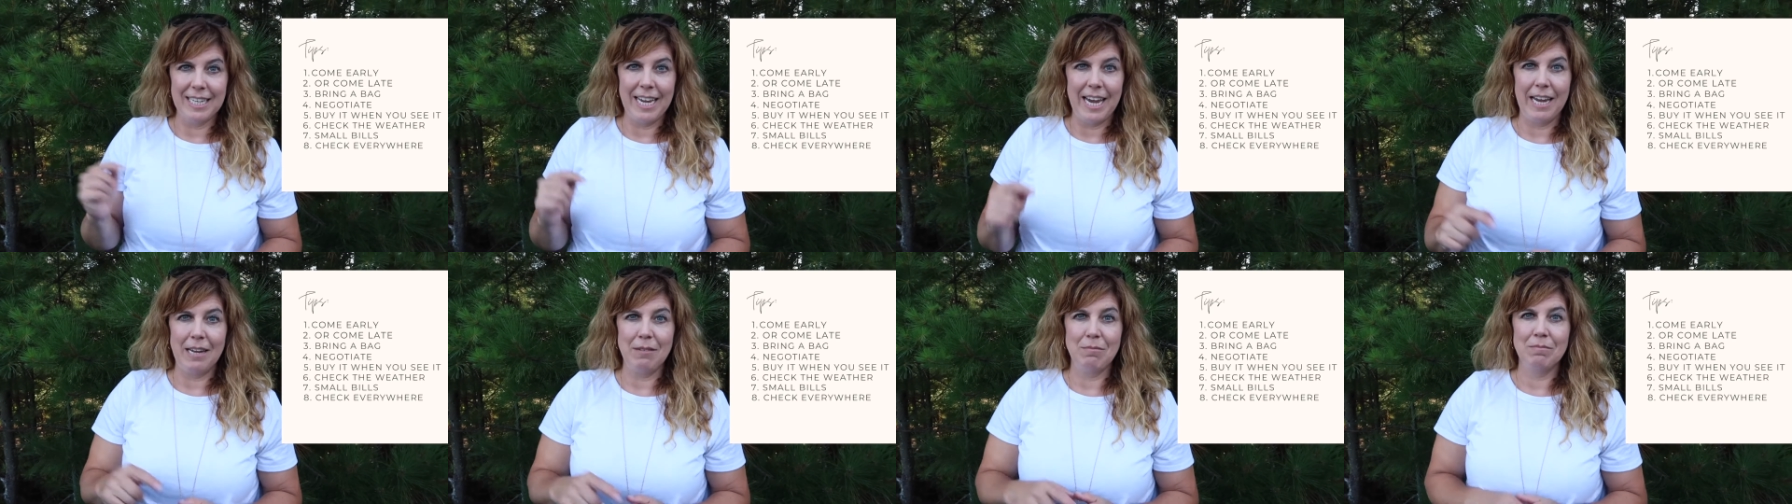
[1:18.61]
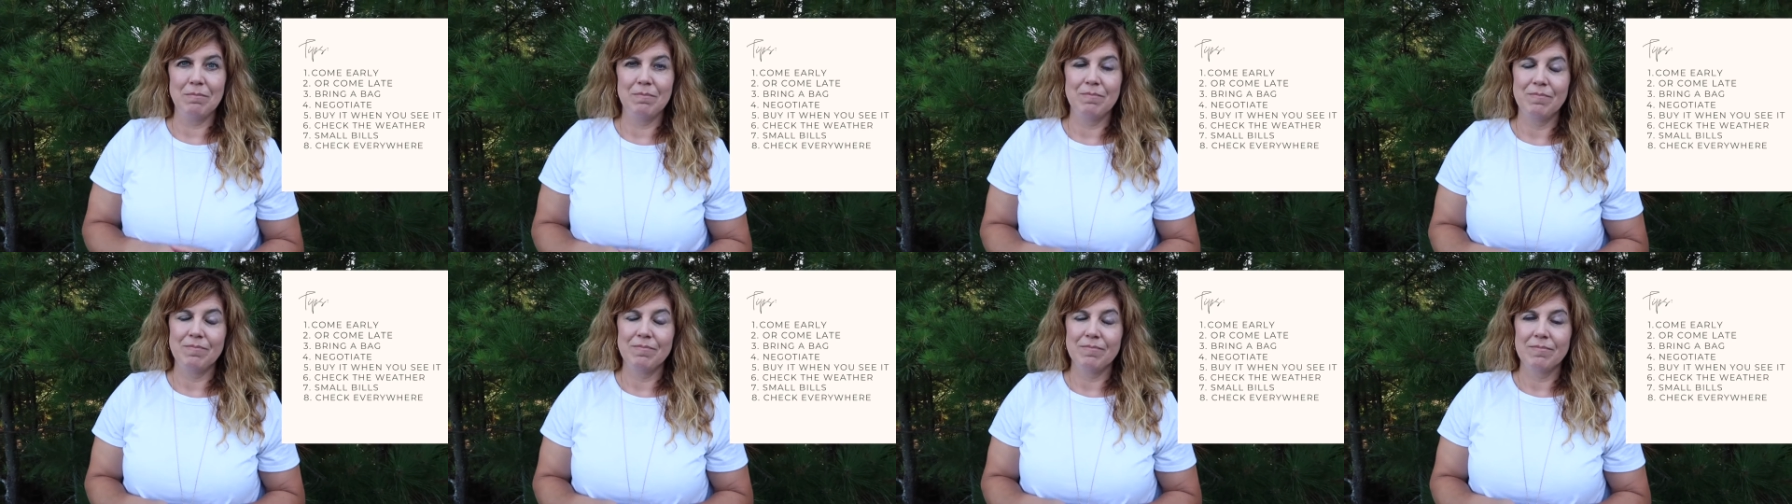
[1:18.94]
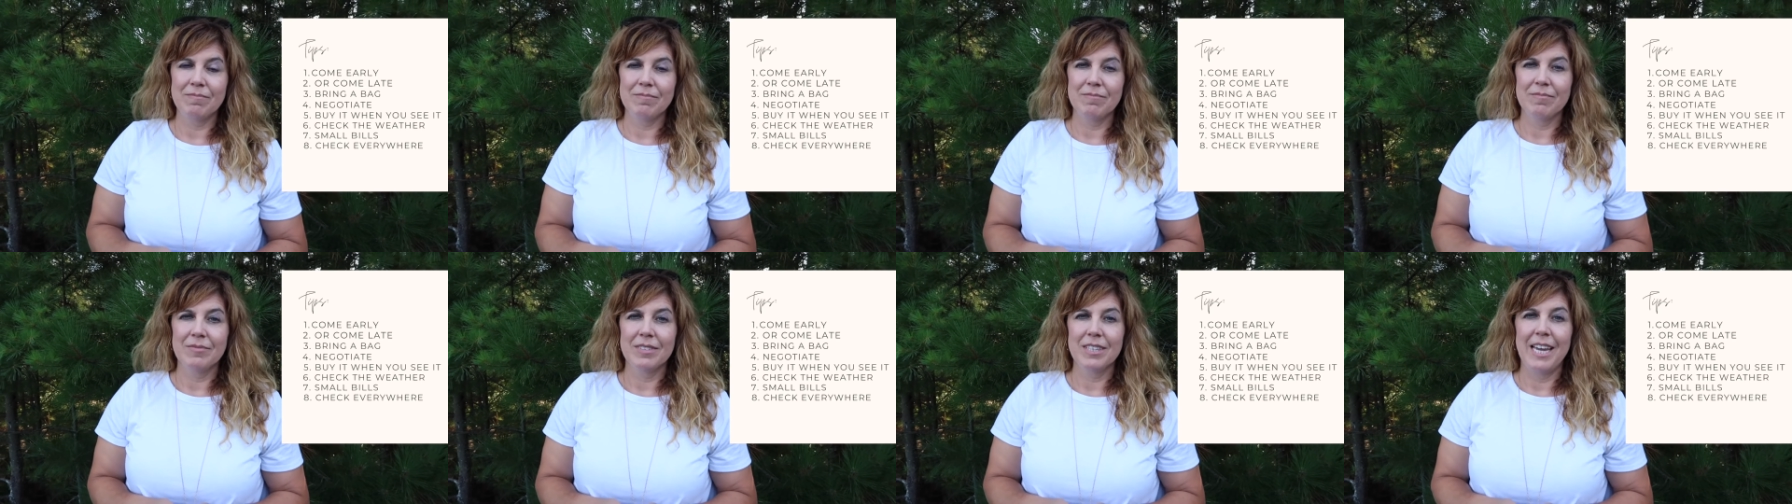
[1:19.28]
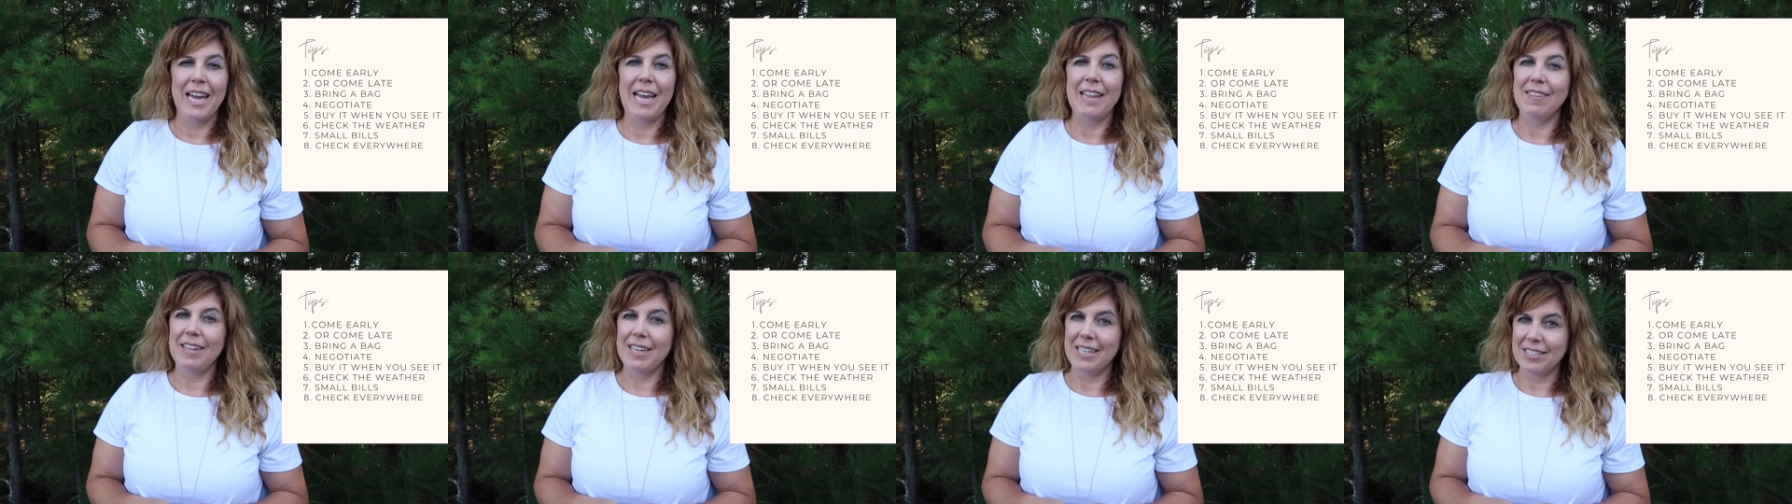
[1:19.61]
time
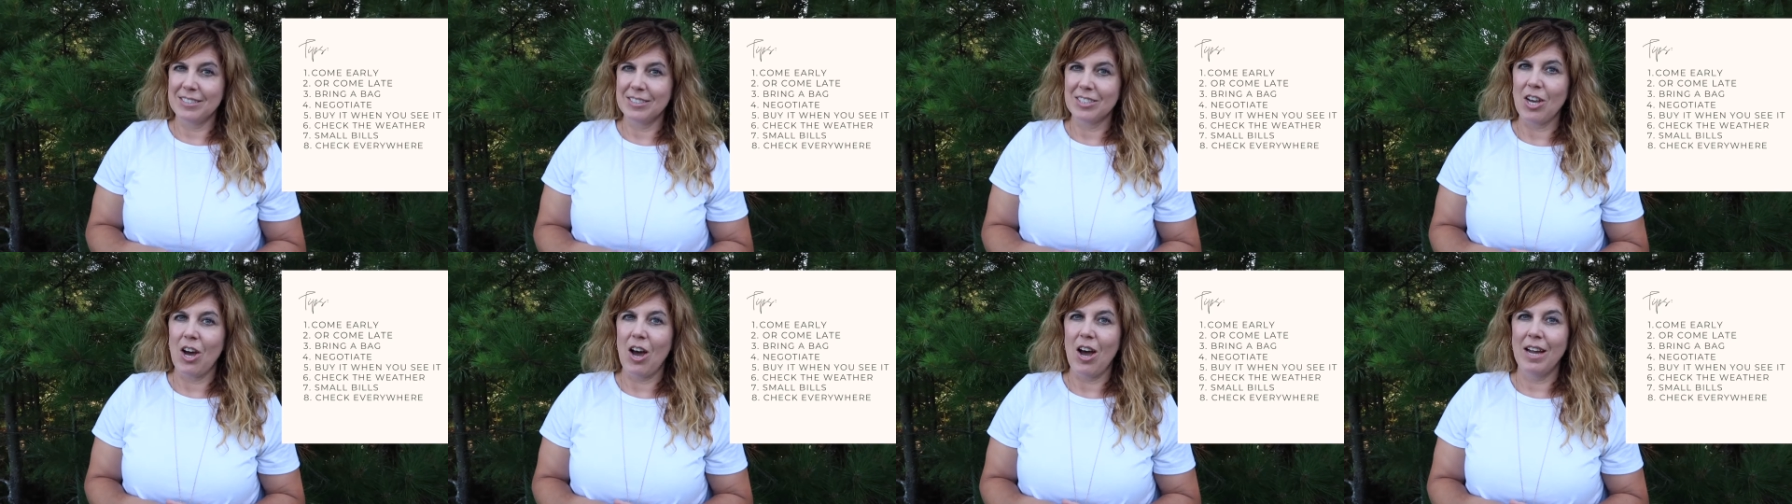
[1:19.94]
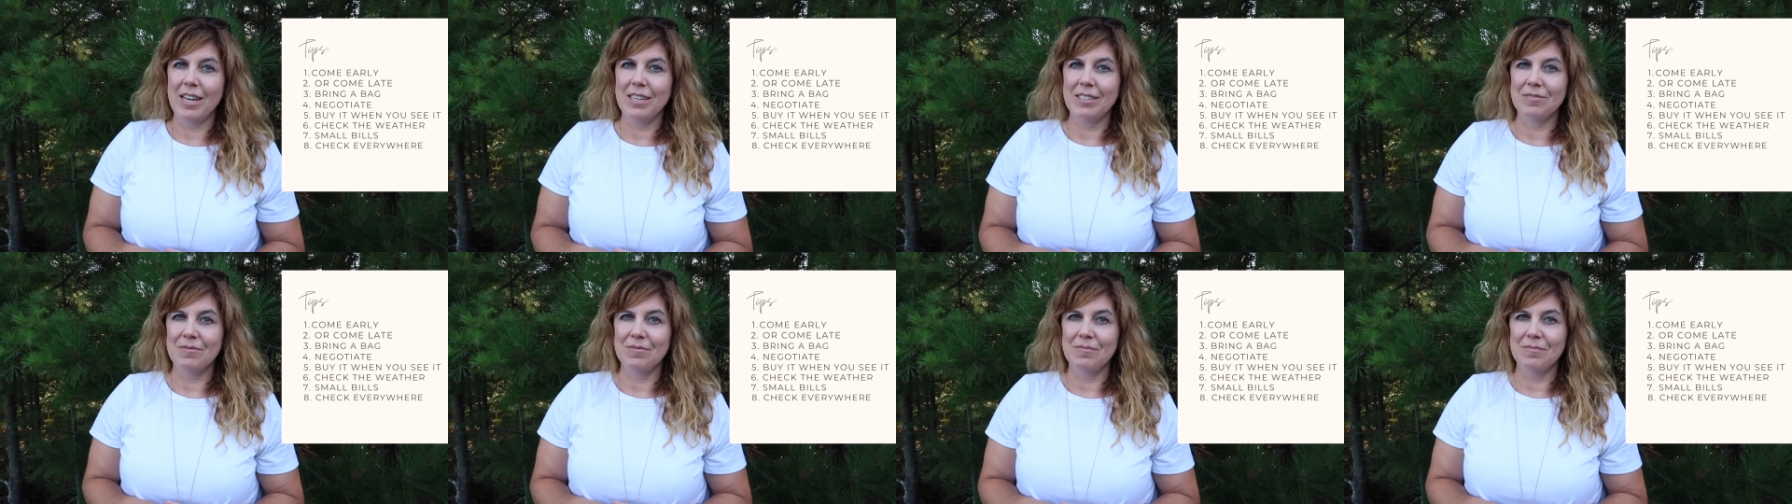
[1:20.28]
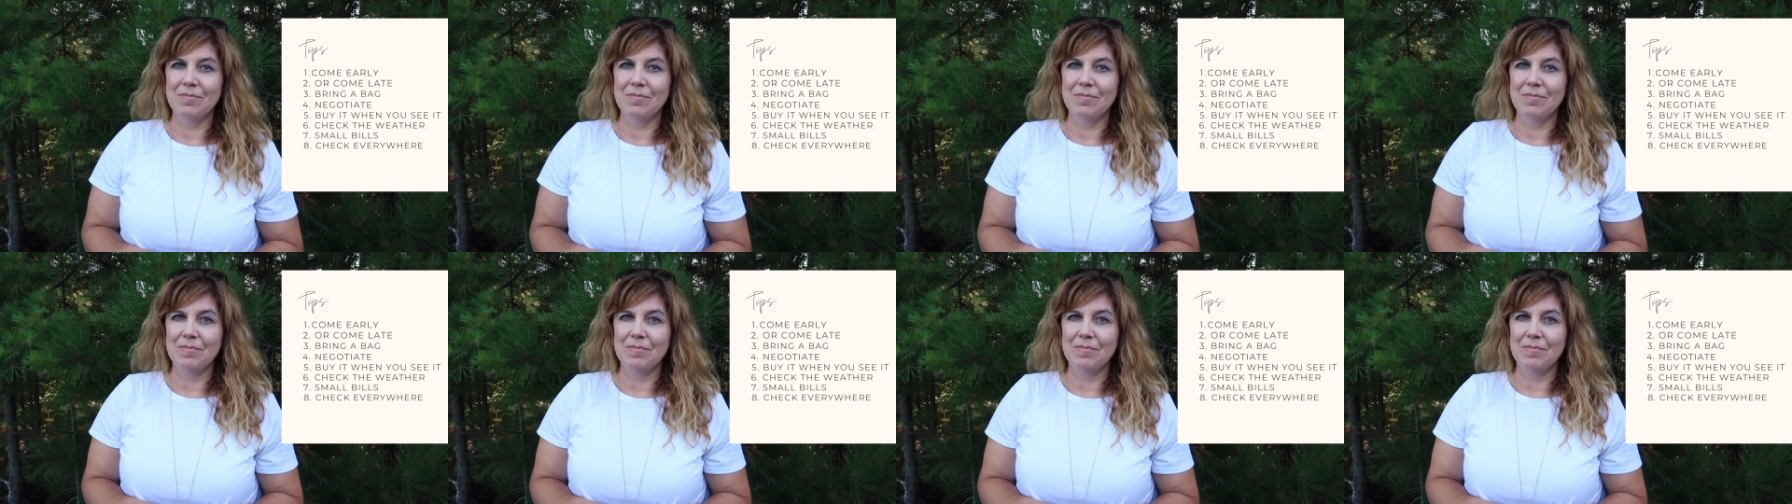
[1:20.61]
and then it's gone.